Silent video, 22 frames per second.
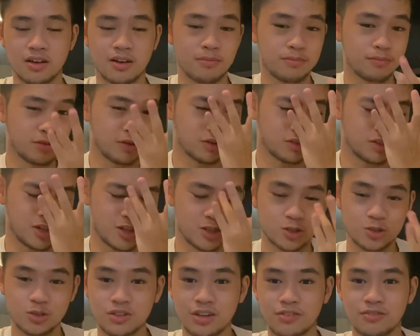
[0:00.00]
roti.
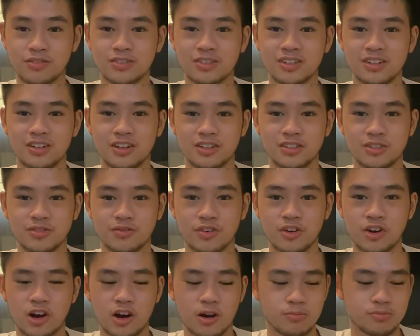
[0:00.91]
So definitely lots of
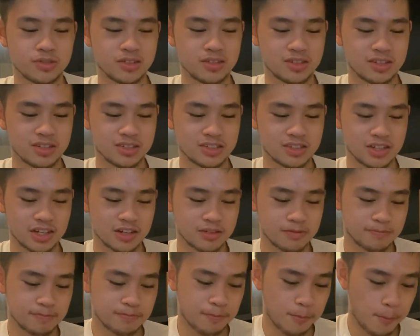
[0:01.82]
carbs in this set.
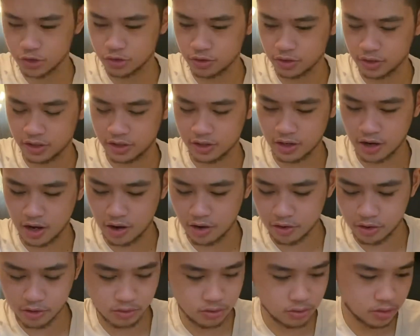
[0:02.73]
Actually,
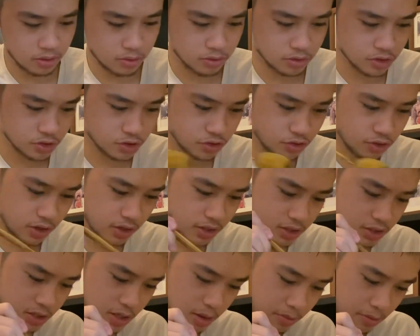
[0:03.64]
now I want to try
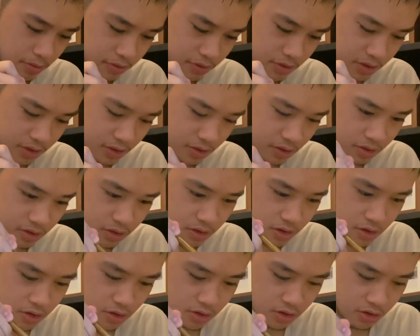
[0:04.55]
some of the
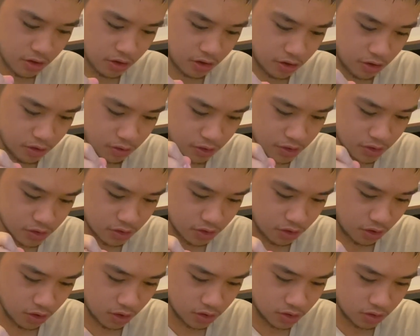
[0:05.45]
curry
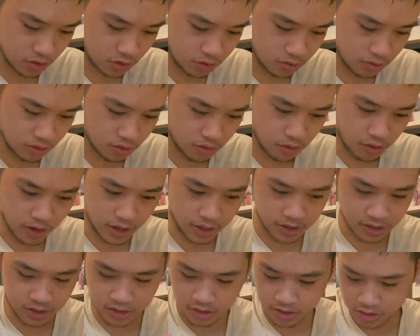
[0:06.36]
sauce onto the
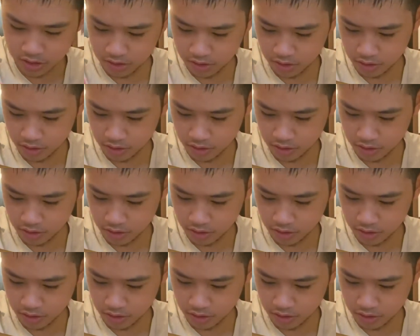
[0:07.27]
rice,